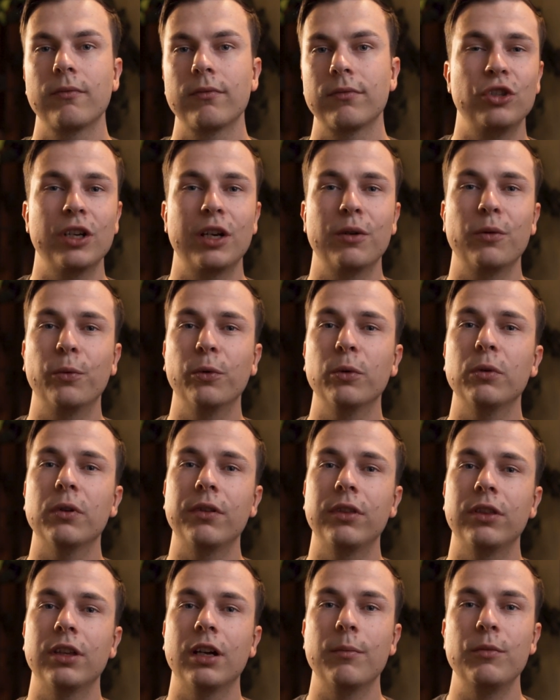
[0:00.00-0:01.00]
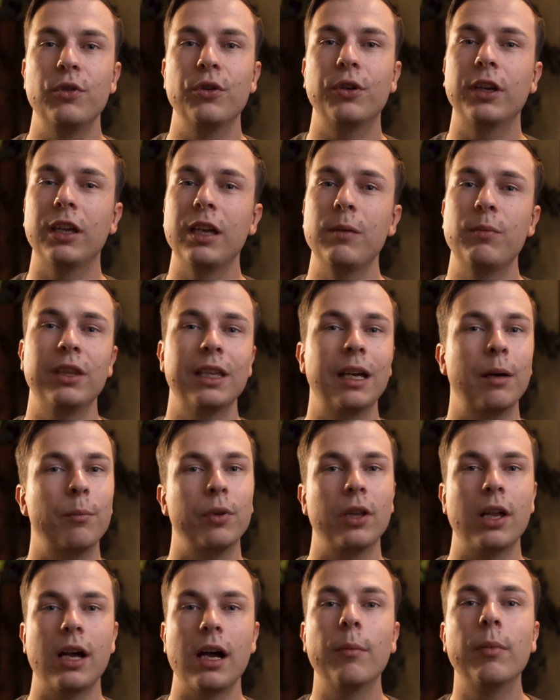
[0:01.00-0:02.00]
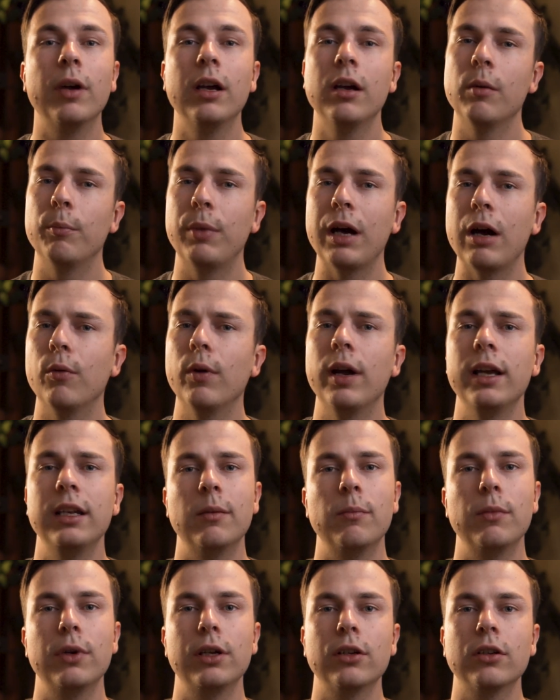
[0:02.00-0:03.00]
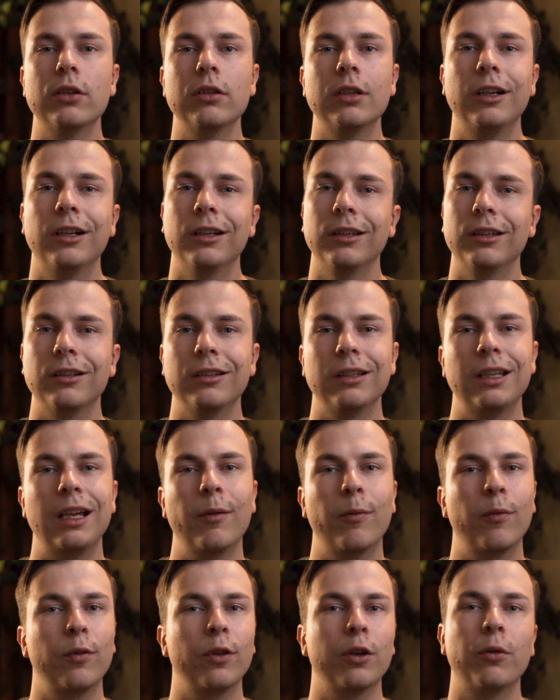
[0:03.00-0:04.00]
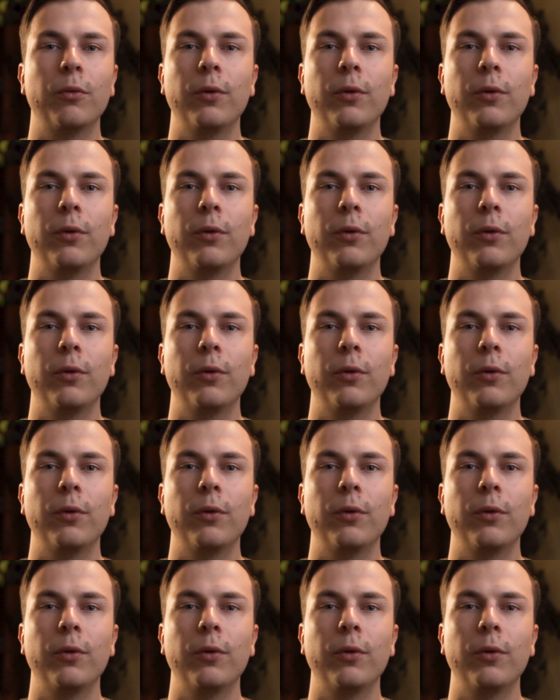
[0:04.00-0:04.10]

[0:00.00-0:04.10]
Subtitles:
General rule of thumb, you're keeping that blob about right in the middle, little left, little